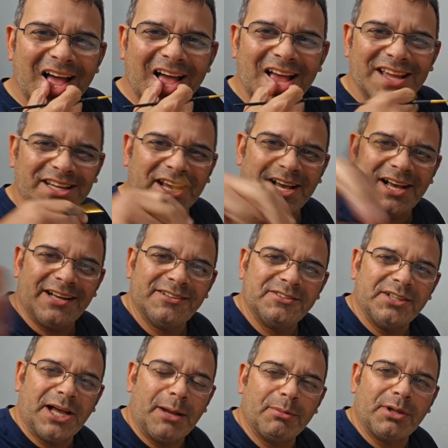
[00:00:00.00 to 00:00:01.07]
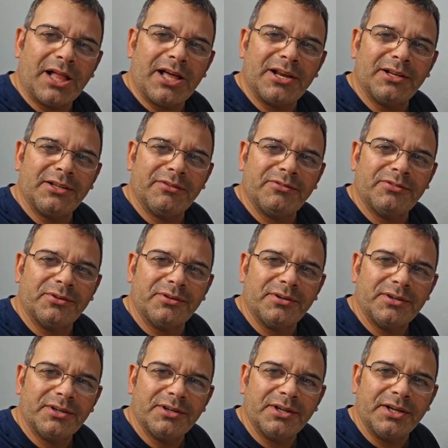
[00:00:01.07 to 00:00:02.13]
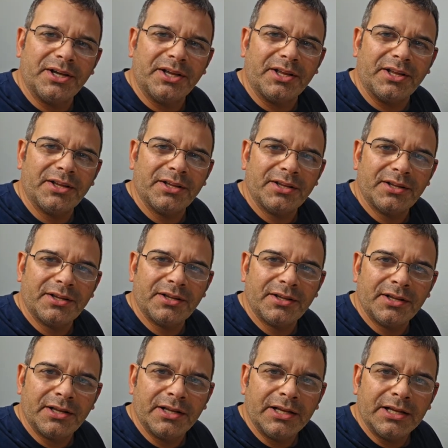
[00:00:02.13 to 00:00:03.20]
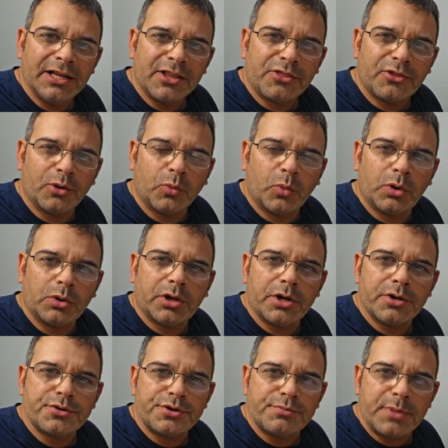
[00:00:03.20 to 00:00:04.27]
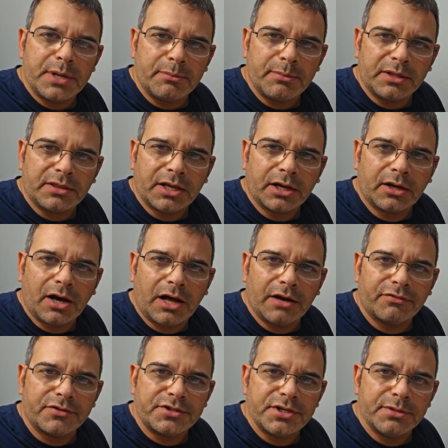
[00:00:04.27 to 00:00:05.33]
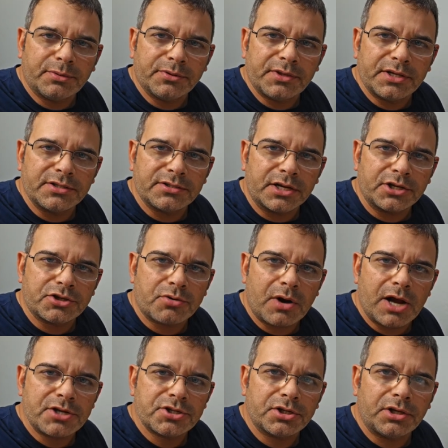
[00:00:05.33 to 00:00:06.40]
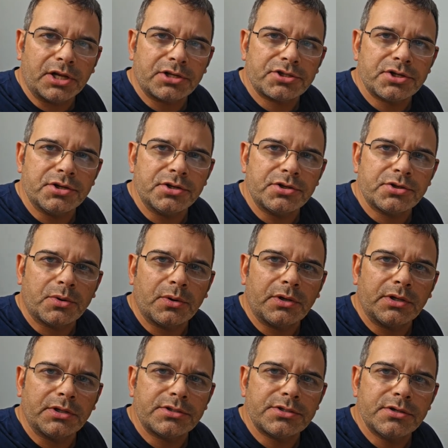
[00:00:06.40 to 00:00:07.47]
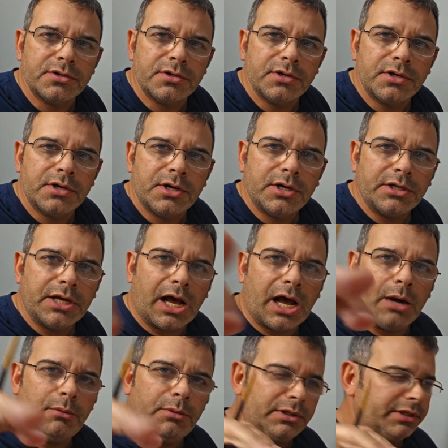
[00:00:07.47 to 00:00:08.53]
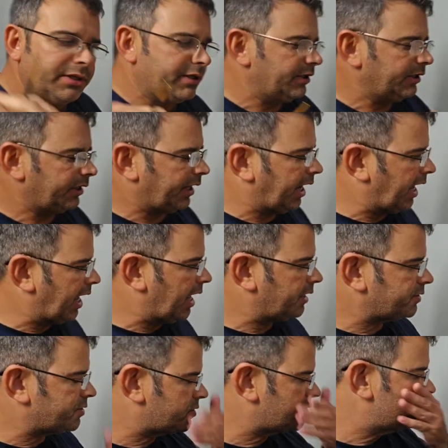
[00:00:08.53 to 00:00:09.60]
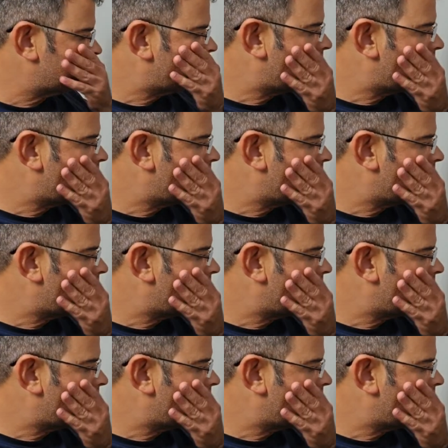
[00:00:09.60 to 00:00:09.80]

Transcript: Yeah, I'm glad I didn't live to a third world countries. Make me thank God for simple things like trash collection and toilets. Yeah, I really didn't catch